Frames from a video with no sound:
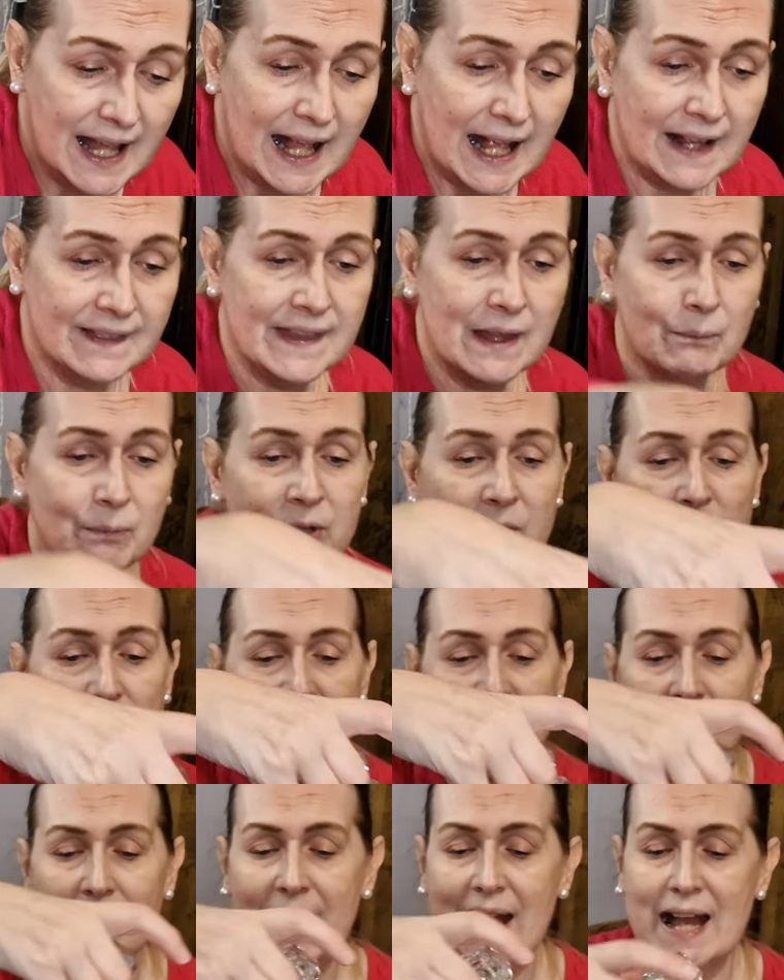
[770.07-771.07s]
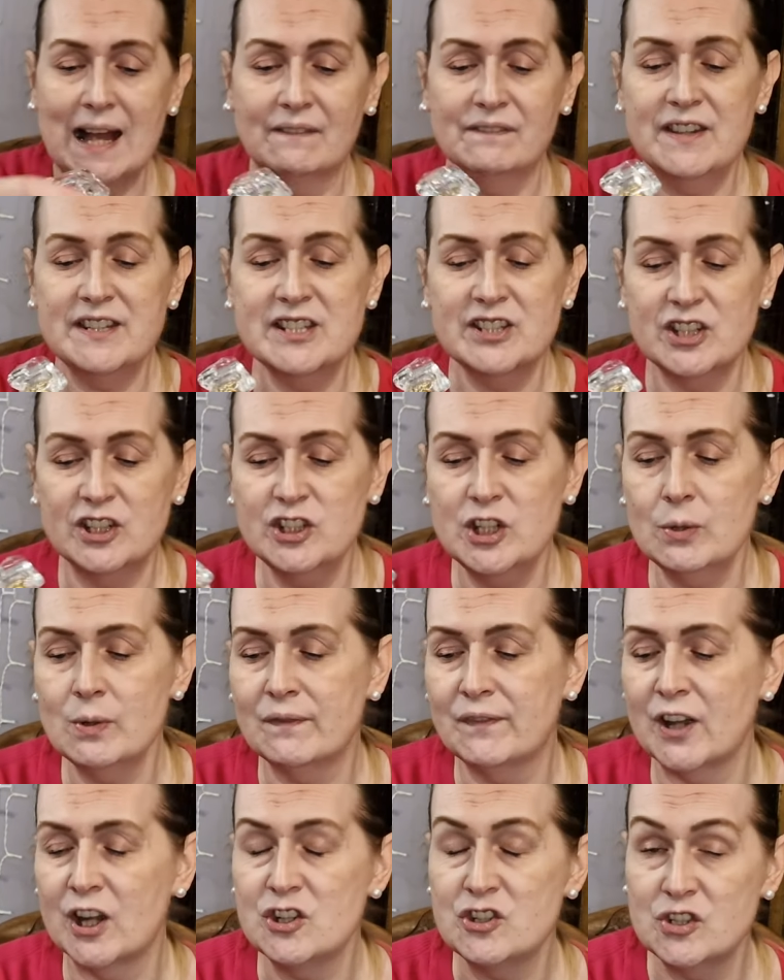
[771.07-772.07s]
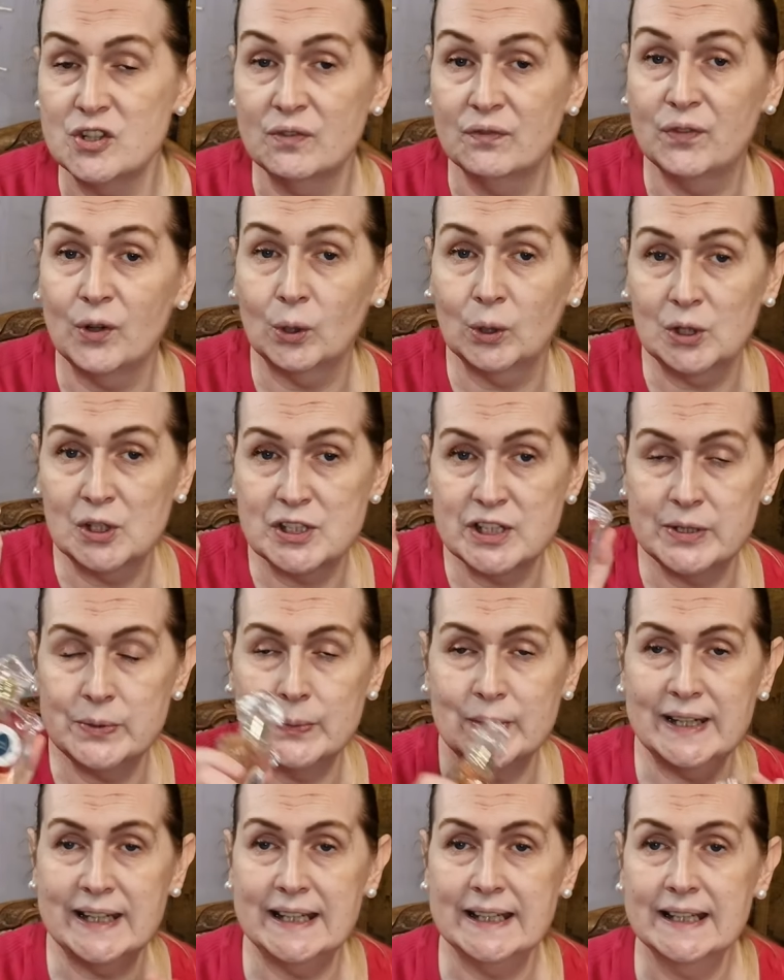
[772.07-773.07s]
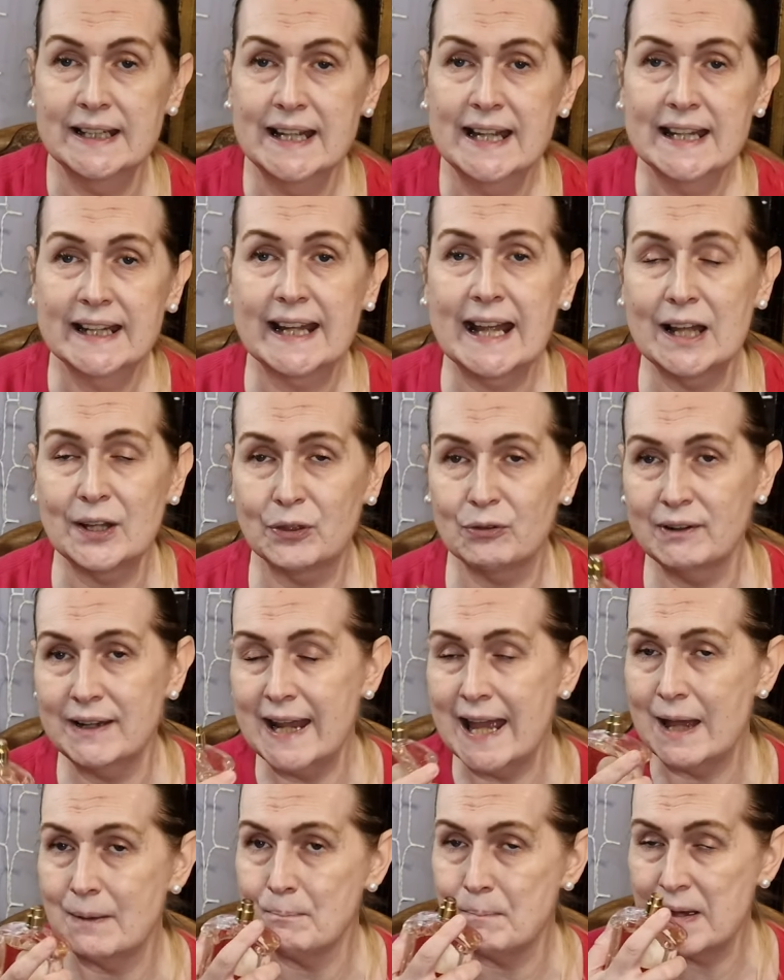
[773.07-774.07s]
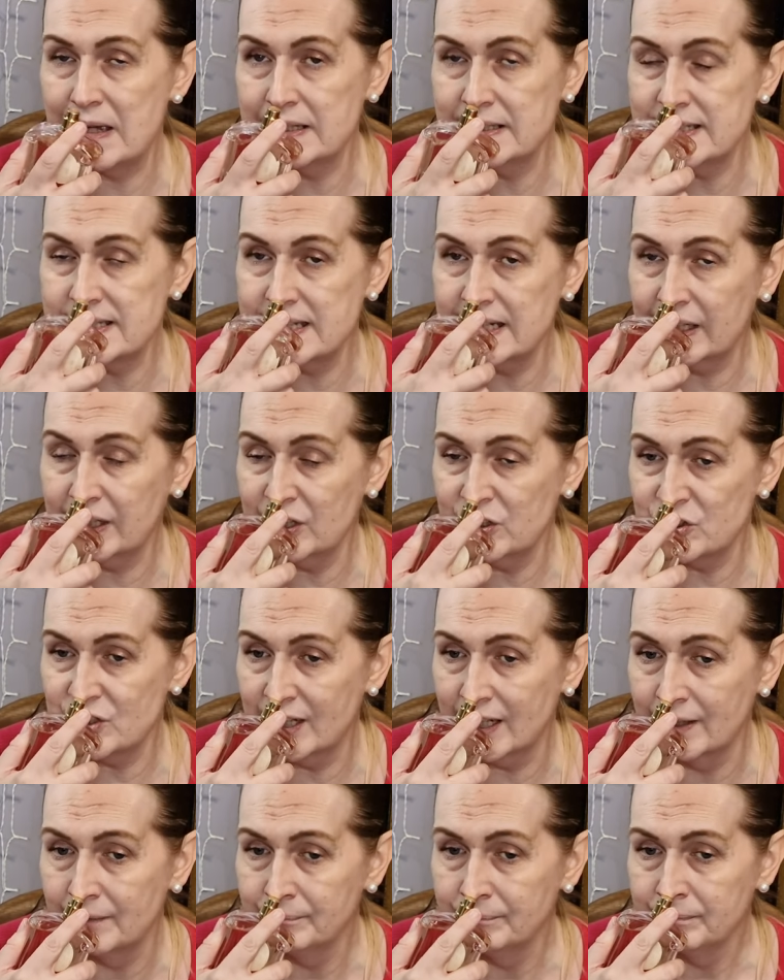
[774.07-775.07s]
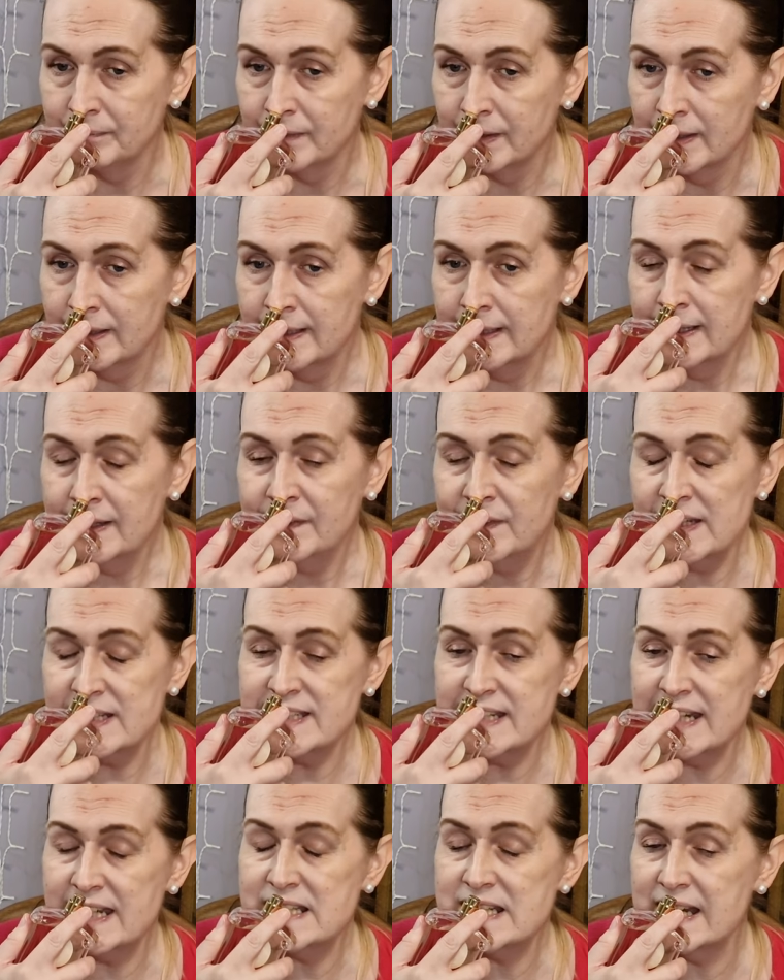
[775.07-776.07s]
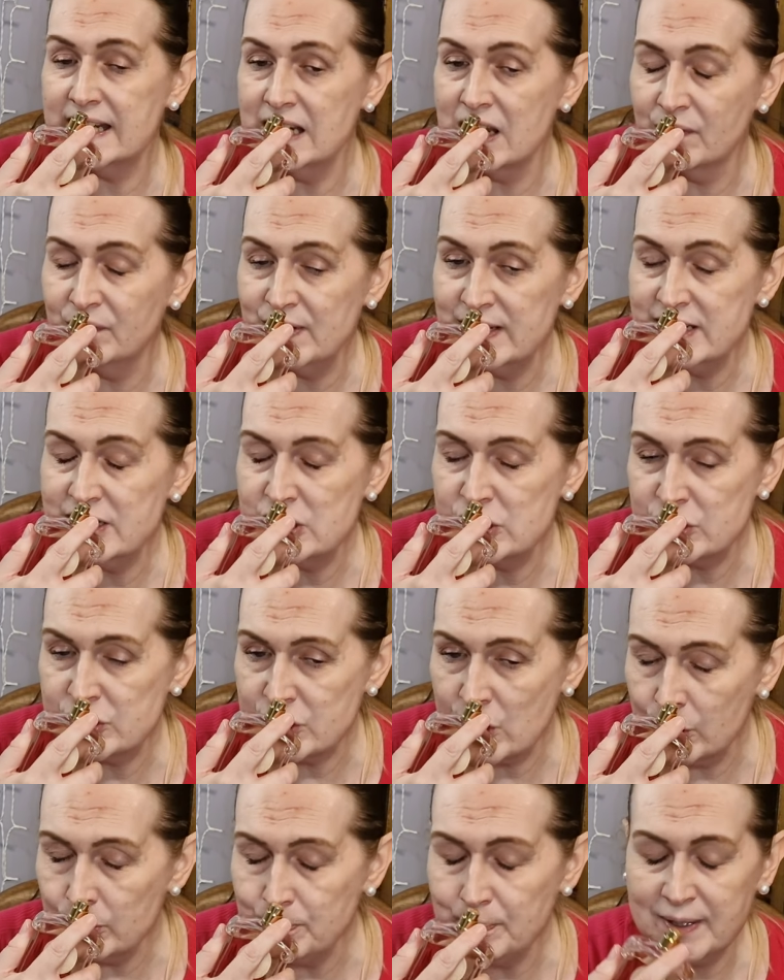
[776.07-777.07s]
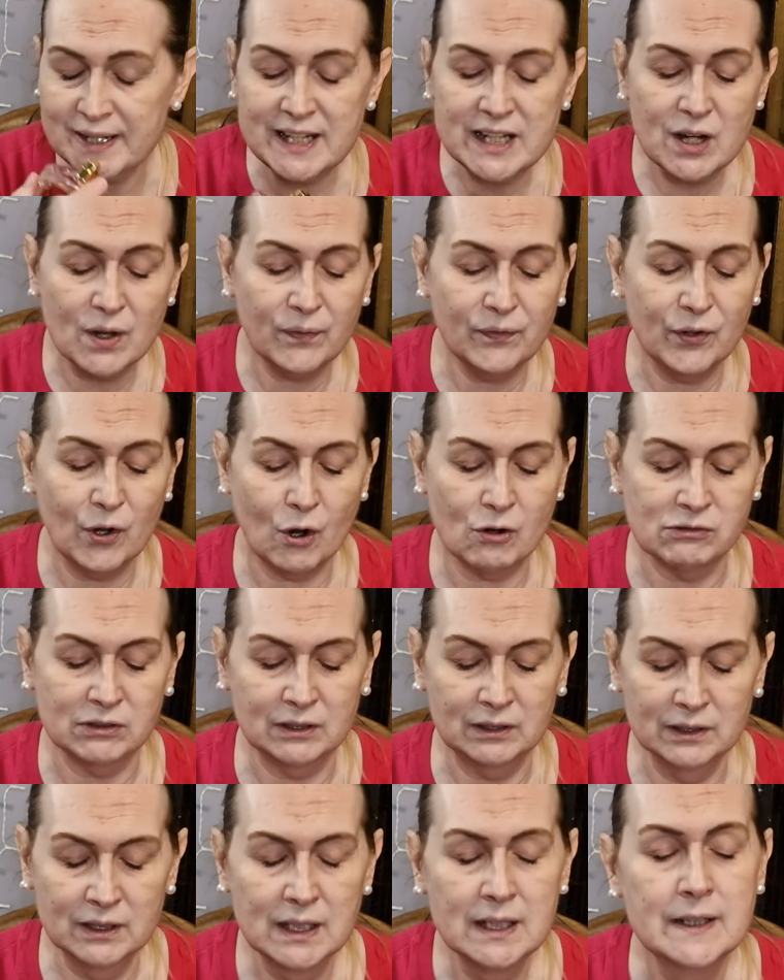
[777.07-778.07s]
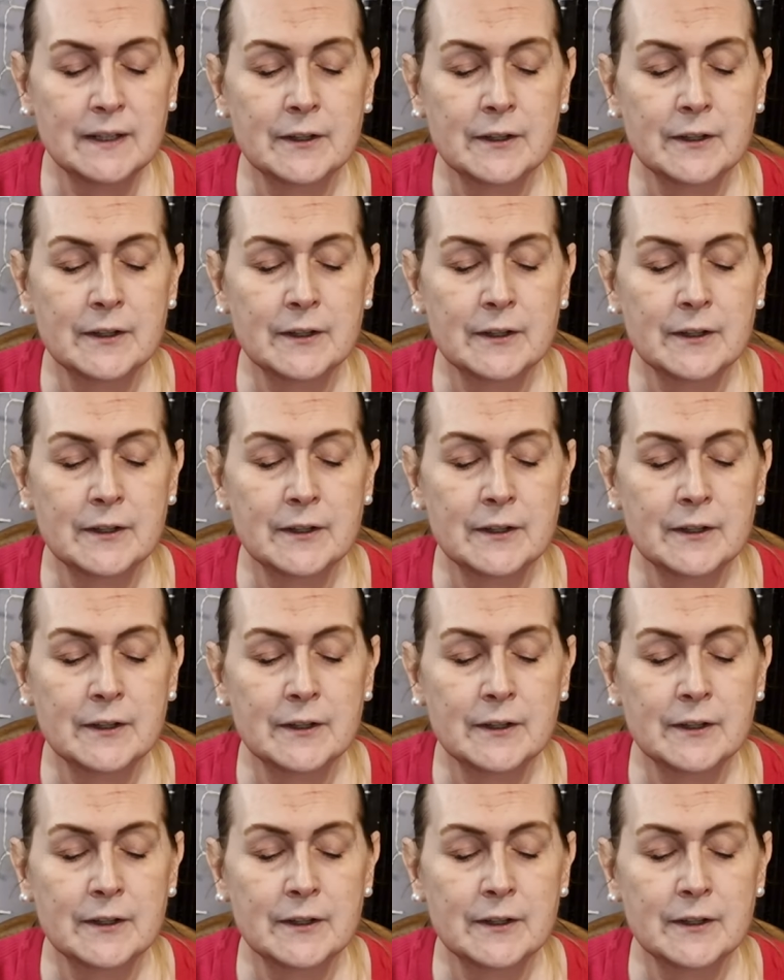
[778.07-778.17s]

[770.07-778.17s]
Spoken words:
And then we also have, this is a newer version of Voldenry, Catherine Hepburn signature. This is a lovely soapy floral.